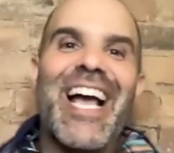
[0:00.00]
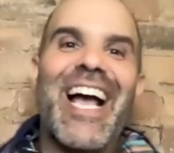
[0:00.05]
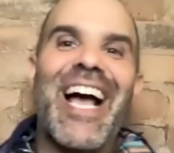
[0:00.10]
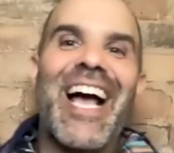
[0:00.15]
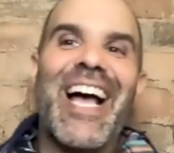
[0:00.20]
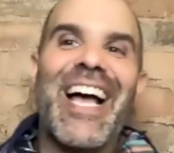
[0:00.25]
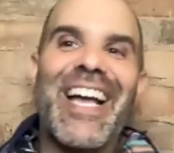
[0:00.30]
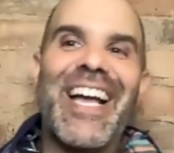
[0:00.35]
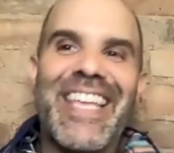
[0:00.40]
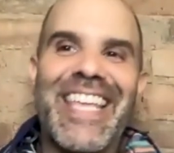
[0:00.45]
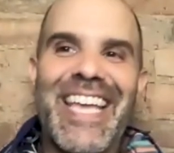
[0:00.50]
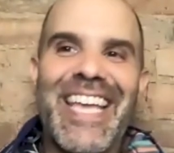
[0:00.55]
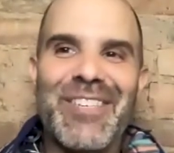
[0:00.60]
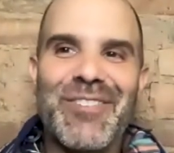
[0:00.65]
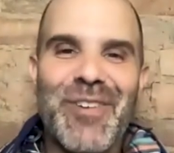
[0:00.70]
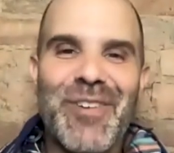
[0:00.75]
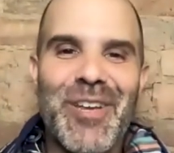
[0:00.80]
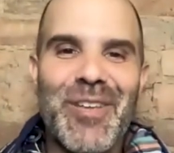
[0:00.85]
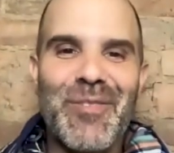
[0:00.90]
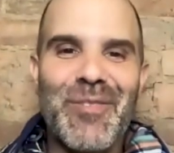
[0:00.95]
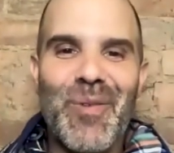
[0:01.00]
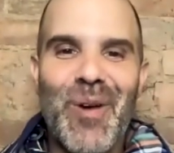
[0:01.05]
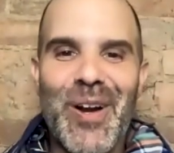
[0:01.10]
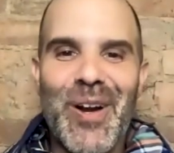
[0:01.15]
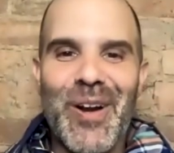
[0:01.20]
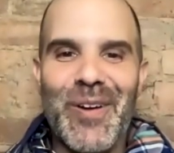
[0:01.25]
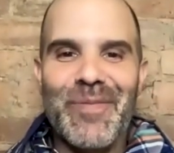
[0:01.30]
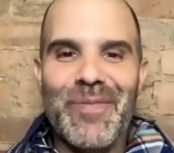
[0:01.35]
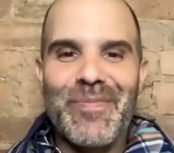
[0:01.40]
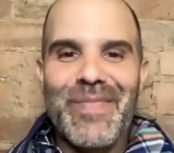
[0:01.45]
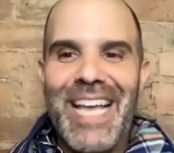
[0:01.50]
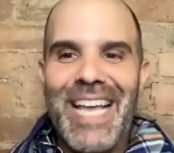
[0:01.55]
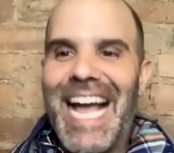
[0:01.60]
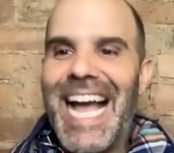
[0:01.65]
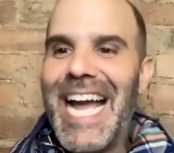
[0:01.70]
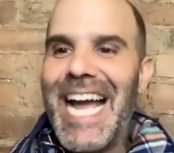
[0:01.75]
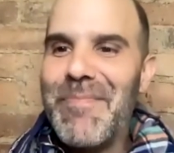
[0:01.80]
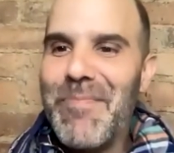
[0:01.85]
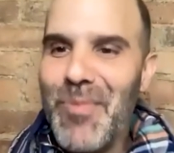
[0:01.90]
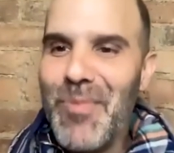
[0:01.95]
Uh, yes, drinking the water.
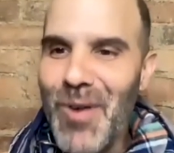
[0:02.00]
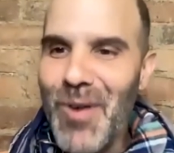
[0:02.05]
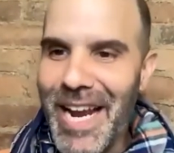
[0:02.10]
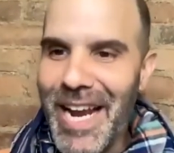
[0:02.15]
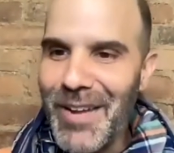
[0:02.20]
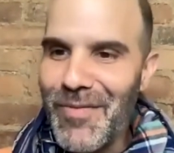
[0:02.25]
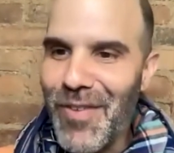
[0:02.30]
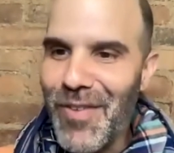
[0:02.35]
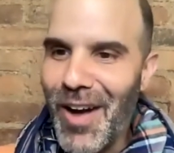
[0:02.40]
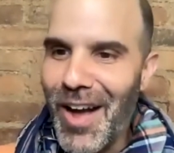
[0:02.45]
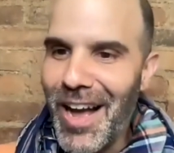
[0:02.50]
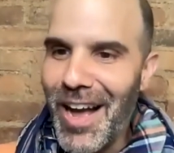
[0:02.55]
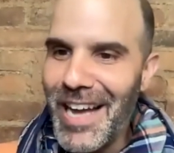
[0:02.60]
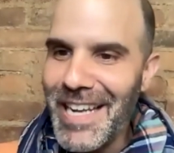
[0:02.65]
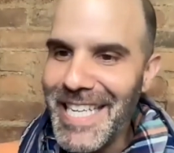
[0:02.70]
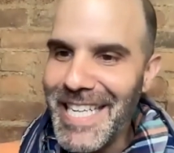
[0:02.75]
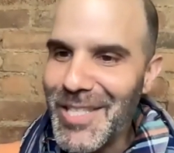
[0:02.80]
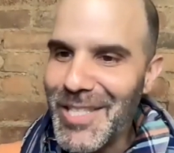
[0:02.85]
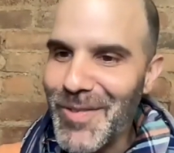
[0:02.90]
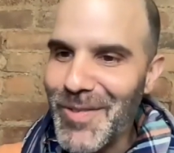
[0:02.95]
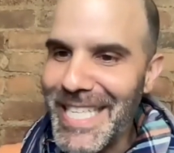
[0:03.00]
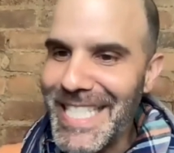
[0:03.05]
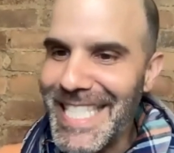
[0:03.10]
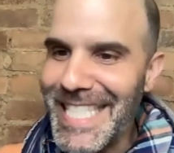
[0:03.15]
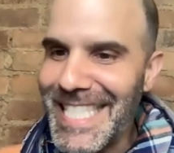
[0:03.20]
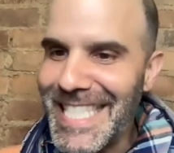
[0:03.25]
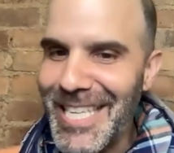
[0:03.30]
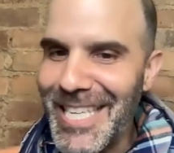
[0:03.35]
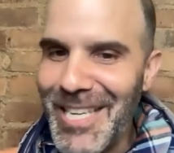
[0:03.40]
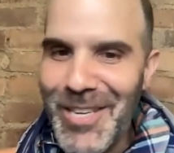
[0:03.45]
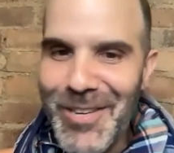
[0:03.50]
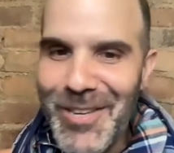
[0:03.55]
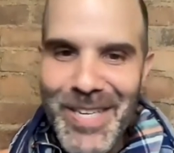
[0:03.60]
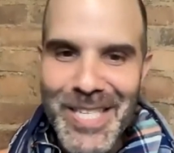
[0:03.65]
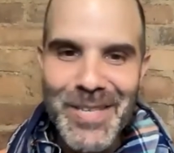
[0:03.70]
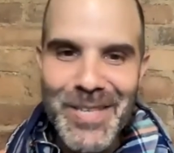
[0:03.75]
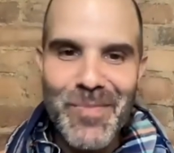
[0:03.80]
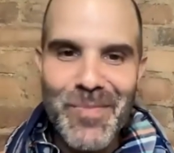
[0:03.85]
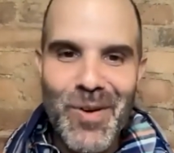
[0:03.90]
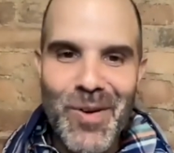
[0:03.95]
Hi, Brian McNaught. It's great to see you. I
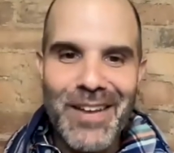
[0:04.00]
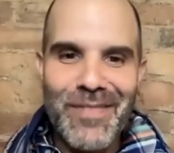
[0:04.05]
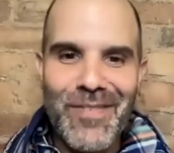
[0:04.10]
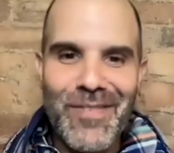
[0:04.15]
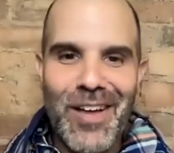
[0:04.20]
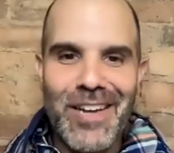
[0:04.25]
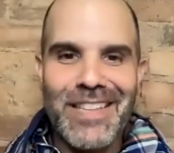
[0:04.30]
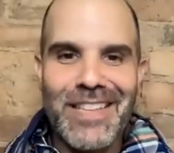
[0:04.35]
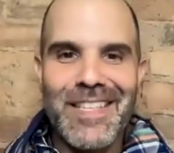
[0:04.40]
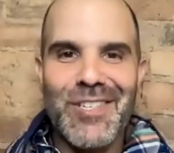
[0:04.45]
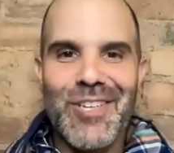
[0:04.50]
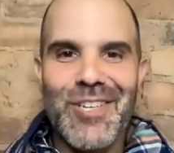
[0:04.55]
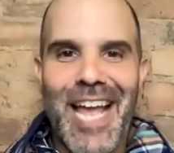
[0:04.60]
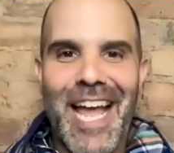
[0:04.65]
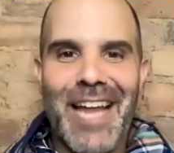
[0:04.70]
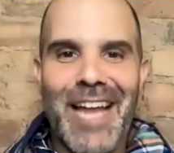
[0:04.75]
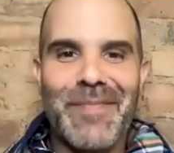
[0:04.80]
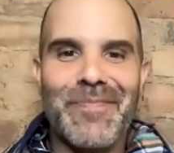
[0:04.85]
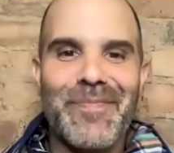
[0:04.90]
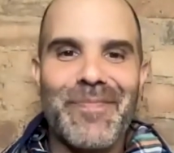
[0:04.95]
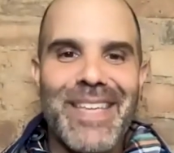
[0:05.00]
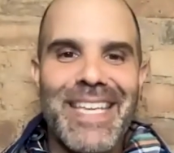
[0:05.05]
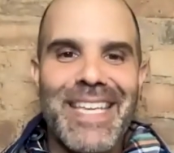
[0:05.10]
see Brian McNaught in the chat.